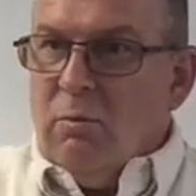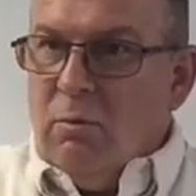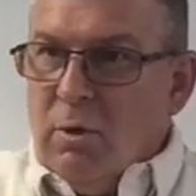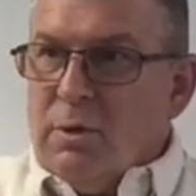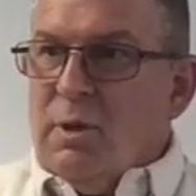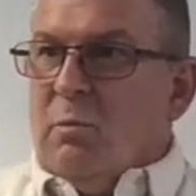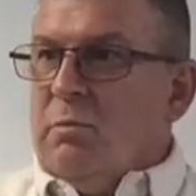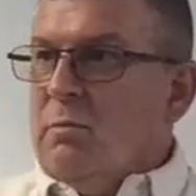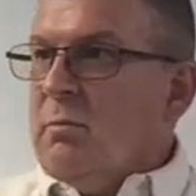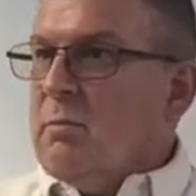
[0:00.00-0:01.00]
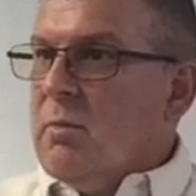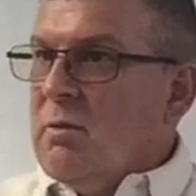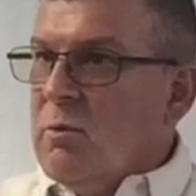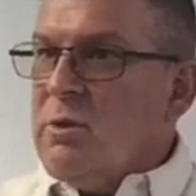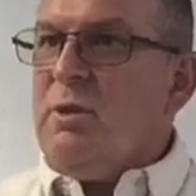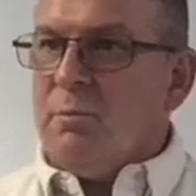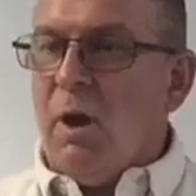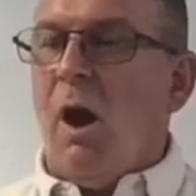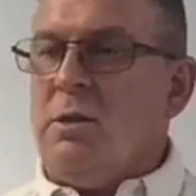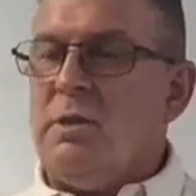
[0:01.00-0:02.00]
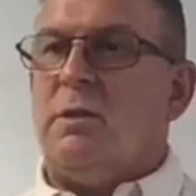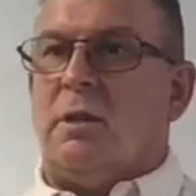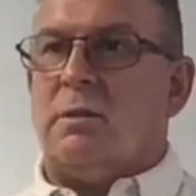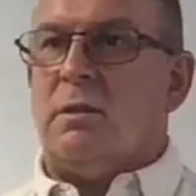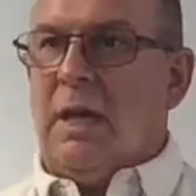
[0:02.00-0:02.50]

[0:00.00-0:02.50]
Worship. Worship costs us.